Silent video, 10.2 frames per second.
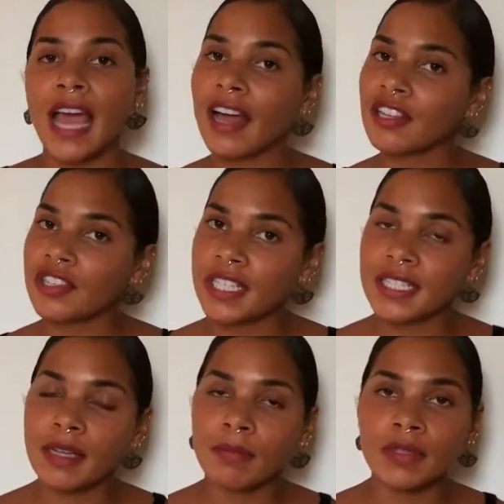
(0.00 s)
allergy
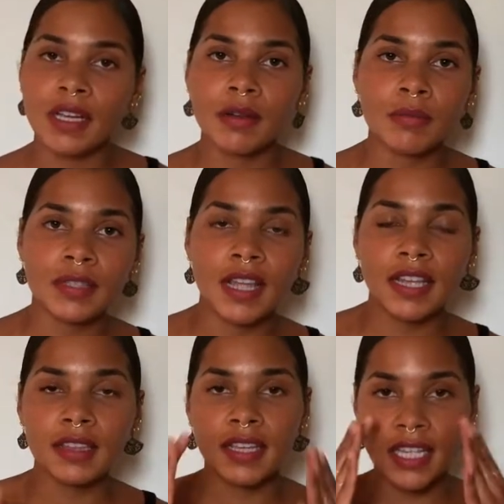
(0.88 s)
symptoms
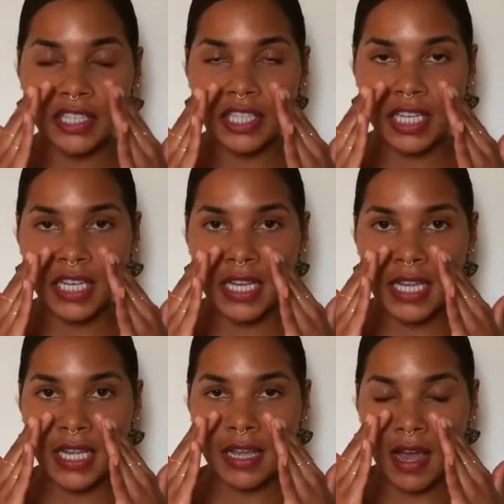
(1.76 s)
like the
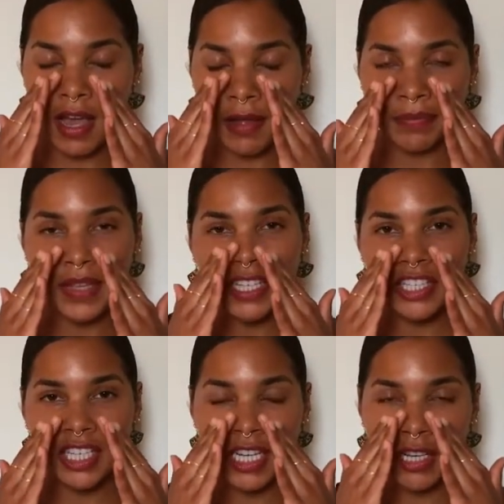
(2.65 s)
itchy
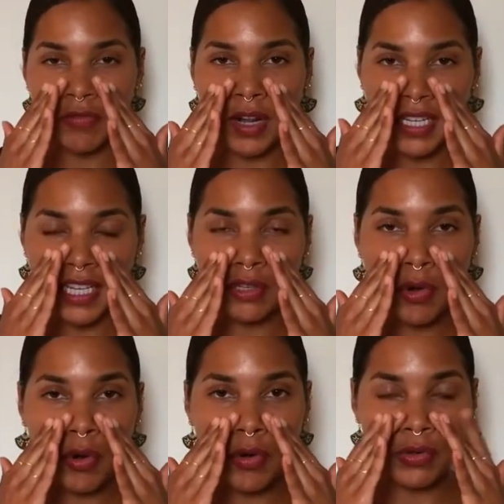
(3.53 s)
runny
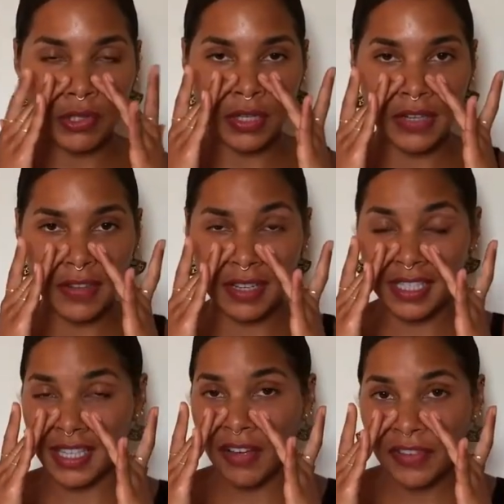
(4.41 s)
nose, or even a
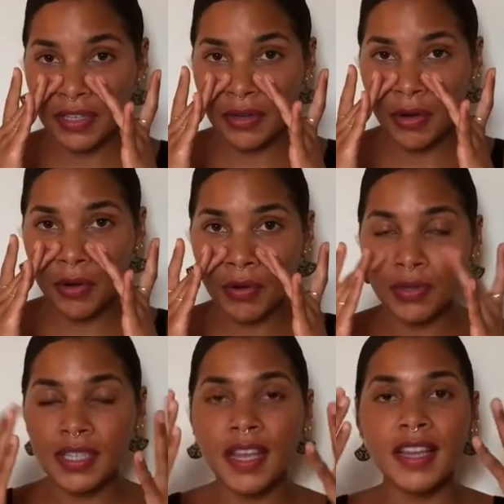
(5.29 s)
stuffy
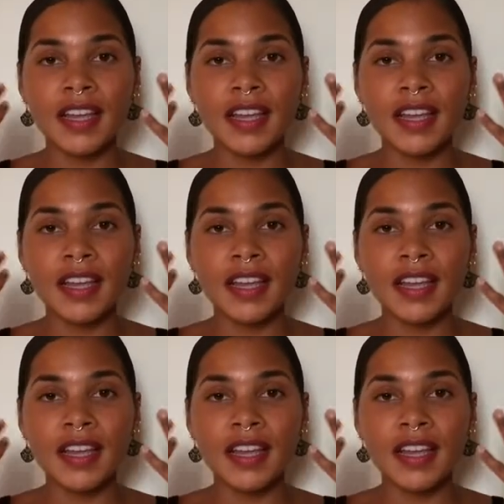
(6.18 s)
nose,